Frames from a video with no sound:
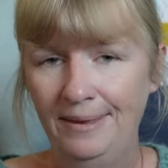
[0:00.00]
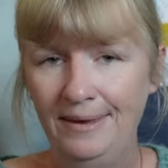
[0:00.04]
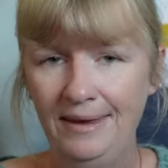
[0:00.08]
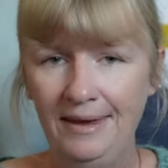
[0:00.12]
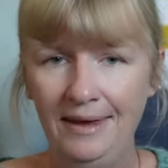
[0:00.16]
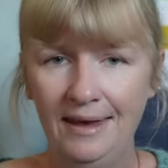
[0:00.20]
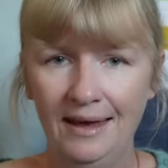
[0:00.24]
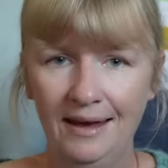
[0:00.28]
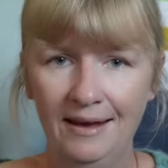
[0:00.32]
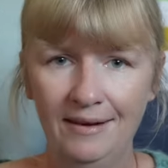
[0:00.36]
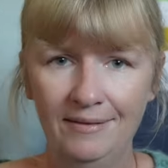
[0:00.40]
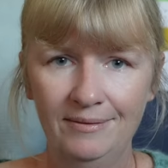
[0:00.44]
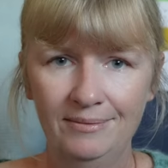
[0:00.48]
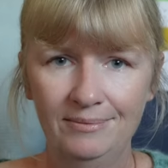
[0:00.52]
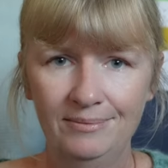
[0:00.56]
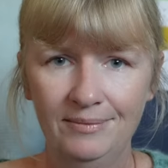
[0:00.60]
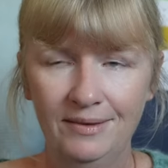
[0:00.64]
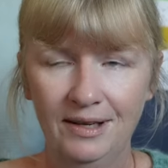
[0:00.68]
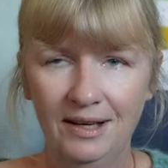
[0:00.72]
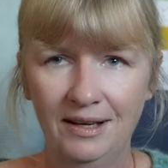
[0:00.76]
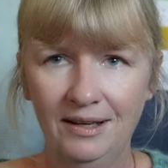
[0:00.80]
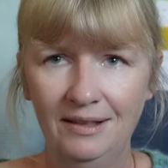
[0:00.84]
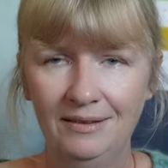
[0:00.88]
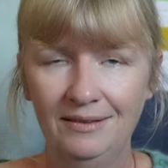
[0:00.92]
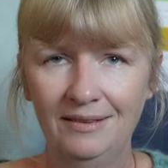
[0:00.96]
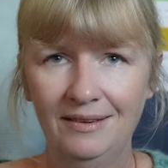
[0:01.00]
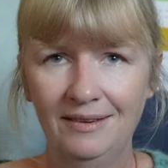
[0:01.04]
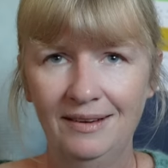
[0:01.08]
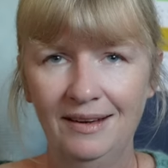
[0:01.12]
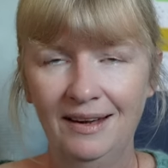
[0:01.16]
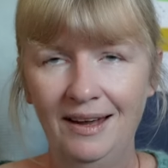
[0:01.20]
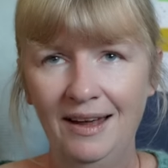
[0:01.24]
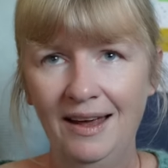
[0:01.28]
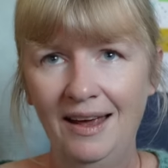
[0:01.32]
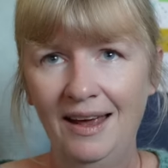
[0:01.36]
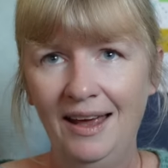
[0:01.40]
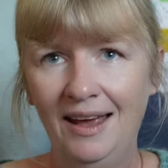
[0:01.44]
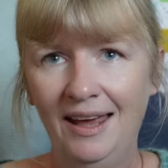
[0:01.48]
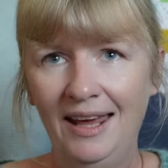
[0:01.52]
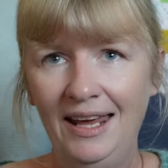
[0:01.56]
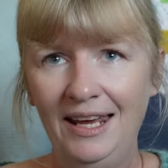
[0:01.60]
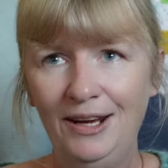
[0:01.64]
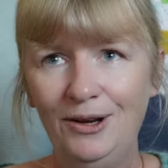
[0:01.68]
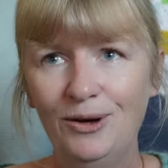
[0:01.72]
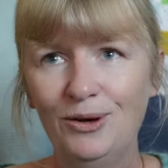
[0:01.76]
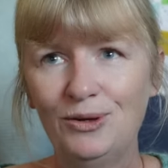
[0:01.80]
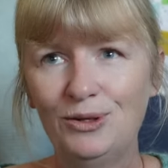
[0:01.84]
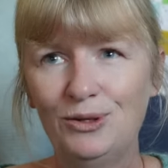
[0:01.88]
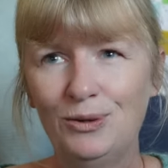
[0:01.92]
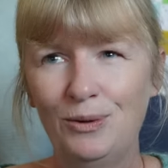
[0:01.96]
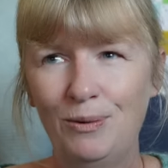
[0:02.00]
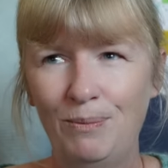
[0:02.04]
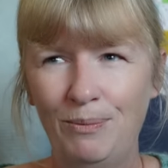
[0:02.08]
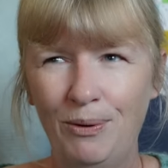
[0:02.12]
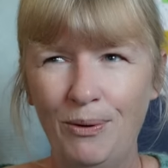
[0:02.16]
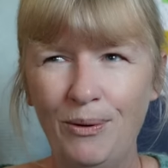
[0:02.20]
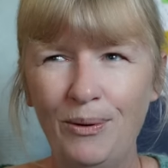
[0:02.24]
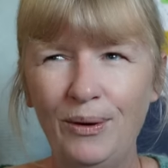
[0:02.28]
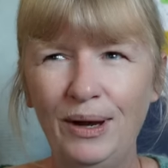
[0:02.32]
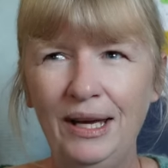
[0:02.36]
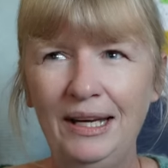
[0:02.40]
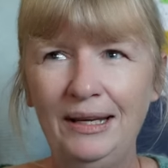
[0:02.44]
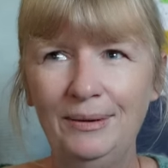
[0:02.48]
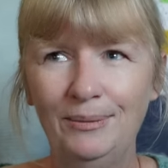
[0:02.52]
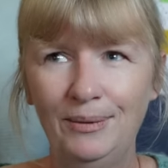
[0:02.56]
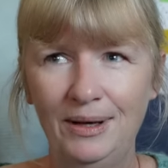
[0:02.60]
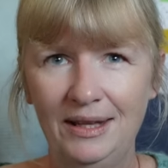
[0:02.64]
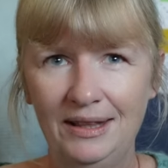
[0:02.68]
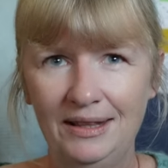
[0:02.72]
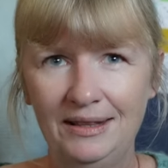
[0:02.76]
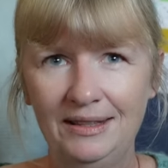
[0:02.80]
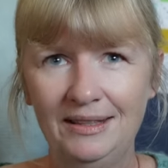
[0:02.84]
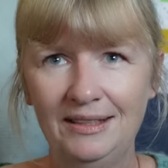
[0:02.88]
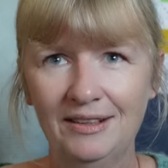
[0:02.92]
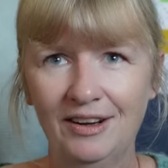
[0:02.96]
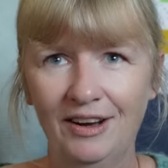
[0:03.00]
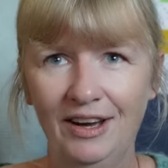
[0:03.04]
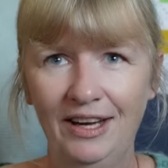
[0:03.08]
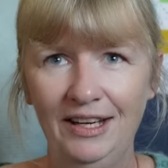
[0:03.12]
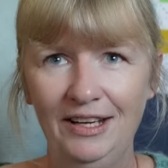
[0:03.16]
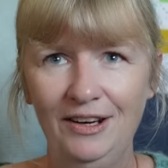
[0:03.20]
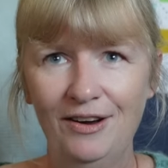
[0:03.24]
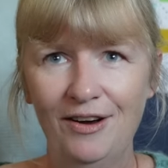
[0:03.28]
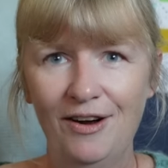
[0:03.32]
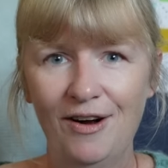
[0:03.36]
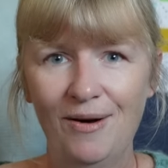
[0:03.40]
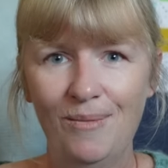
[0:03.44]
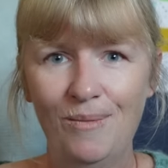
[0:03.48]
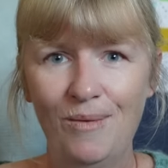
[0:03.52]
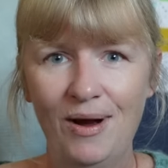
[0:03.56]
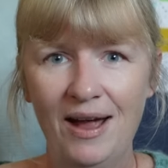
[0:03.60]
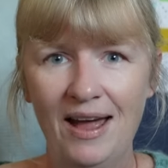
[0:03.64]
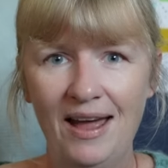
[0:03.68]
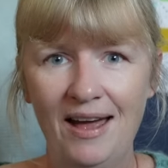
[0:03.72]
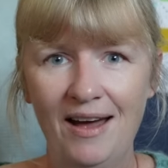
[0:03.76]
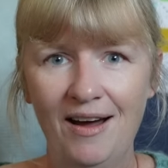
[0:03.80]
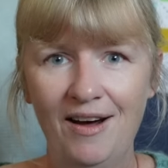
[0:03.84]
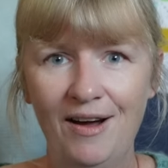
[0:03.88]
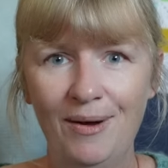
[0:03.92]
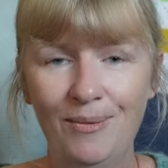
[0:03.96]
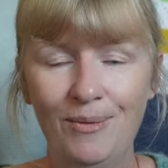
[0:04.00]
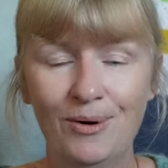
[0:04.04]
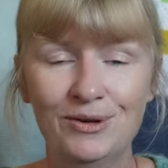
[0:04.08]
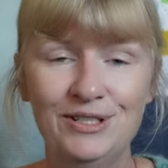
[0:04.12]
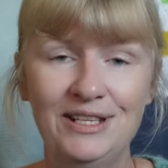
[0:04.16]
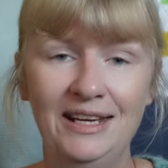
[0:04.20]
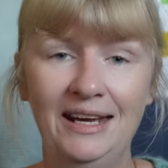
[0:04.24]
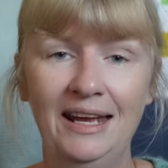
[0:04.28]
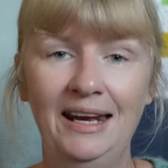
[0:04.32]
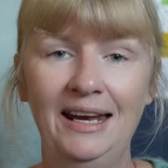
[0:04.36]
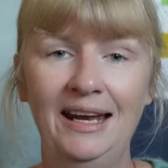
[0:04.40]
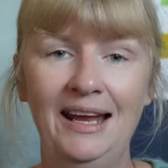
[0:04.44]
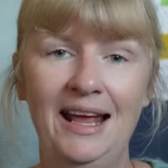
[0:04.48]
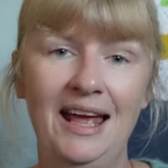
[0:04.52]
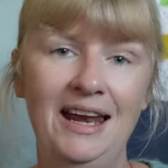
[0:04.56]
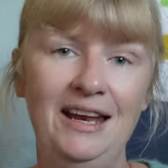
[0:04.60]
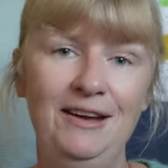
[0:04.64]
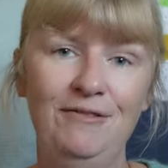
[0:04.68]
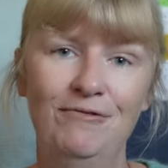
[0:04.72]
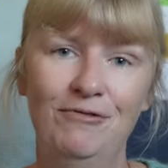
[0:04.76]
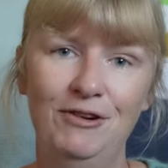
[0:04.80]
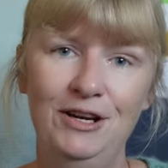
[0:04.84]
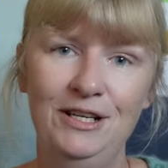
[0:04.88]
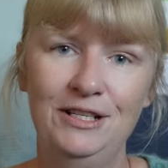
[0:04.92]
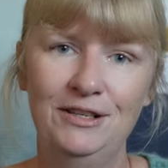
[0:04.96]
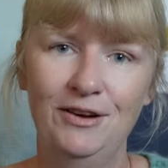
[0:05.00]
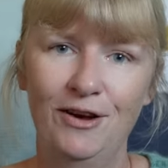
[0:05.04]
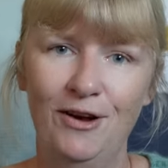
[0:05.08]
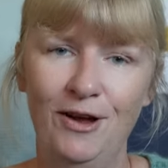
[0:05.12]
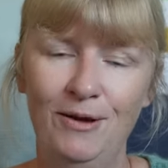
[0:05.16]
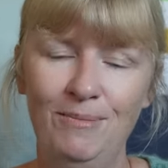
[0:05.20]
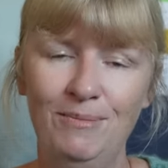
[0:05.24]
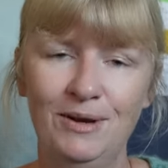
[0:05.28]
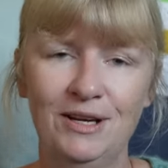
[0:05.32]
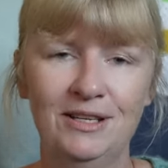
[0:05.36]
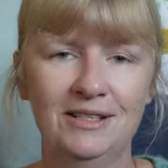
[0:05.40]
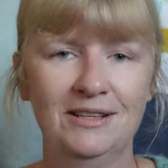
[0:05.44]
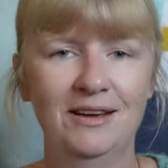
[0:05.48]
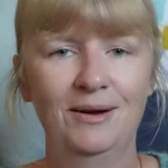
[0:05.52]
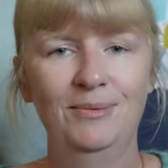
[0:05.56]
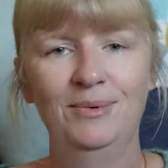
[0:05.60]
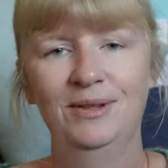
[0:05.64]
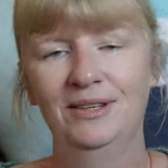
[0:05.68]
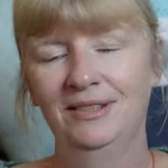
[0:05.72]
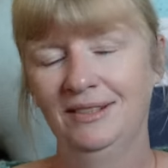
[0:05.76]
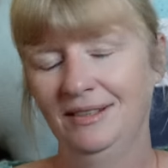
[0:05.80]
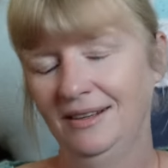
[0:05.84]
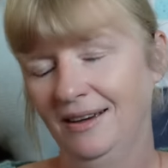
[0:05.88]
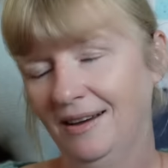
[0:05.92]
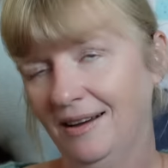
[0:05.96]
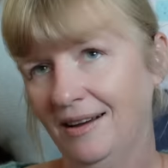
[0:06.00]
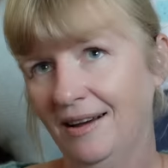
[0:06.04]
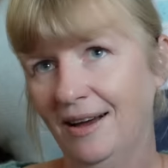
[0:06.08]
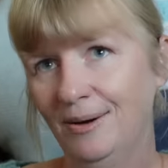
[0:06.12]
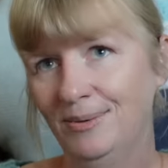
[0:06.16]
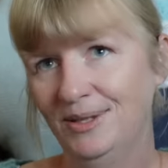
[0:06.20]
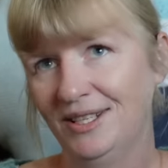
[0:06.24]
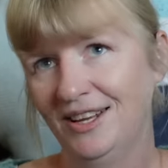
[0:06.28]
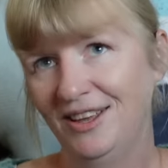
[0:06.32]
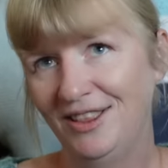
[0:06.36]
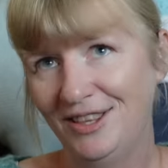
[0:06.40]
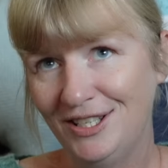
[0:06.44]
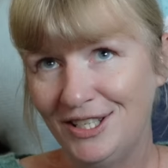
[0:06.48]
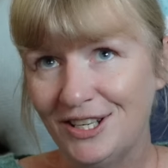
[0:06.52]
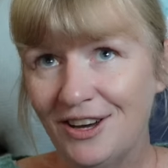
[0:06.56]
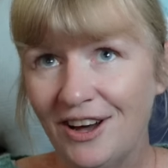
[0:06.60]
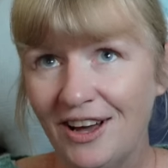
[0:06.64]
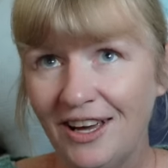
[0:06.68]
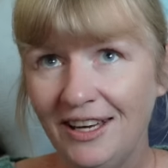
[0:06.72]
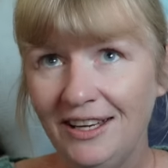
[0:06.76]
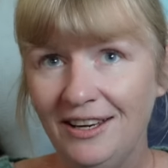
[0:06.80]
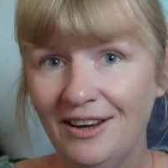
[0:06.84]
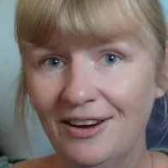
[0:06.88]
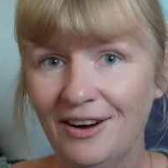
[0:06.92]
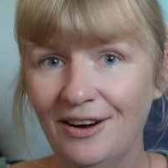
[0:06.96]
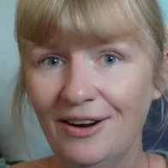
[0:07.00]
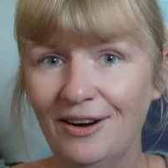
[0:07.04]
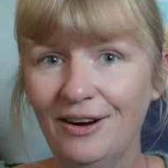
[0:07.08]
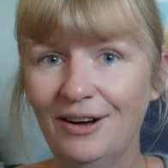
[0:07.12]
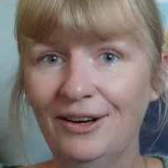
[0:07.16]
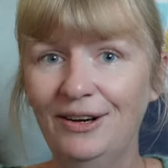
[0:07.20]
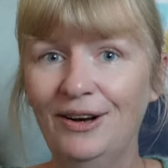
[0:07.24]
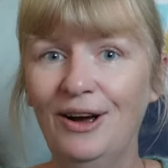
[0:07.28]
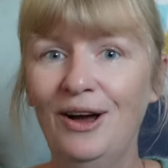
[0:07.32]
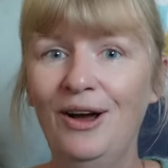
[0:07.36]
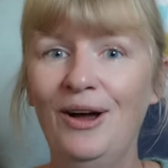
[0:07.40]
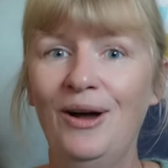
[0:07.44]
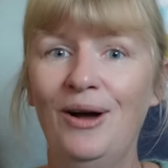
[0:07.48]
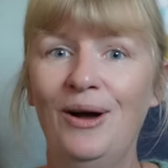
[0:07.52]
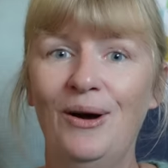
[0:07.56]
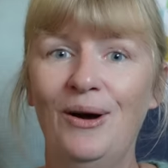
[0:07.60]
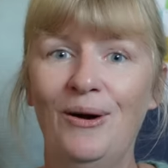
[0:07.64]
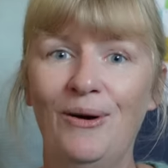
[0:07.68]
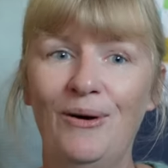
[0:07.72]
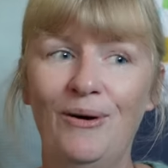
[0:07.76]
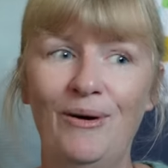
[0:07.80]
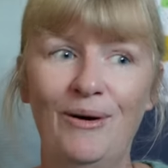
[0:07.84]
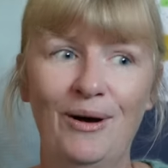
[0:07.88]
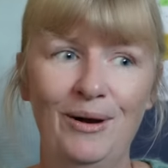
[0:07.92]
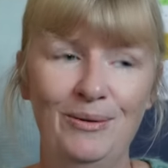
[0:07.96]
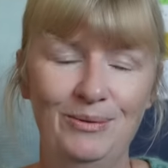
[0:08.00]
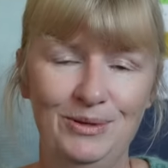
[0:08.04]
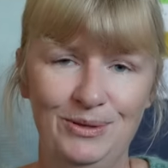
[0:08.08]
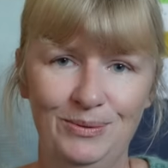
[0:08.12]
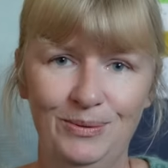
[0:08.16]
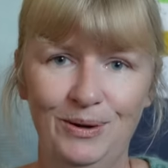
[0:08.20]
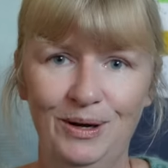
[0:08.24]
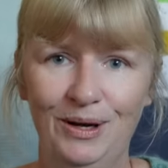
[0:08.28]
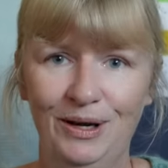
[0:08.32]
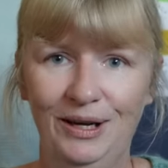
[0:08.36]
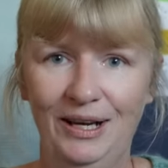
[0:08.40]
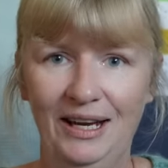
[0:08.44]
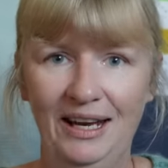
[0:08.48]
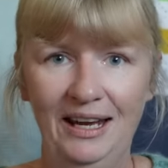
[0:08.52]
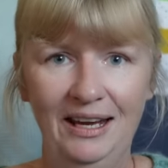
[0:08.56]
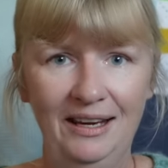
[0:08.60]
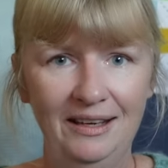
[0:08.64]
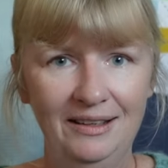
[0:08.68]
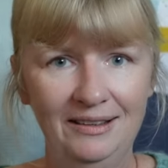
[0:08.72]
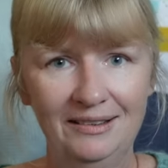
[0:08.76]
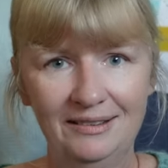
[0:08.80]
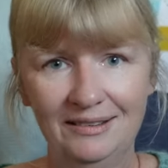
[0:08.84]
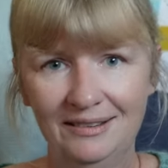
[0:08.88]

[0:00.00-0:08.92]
it got to a point with dyeing yarn where I wasn't getting any free time because I was either dyeing yarn or I was working.